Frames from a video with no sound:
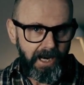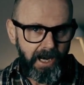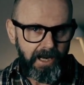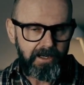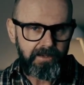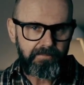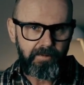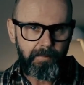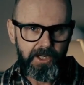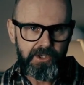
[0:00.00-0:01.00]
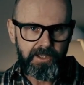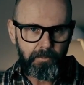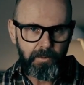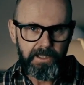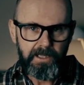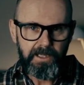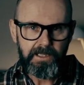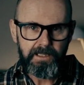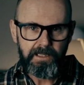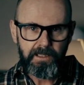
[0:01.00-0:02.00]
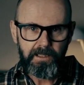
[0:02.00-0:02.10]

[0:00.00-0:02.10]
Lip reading: added information that we need.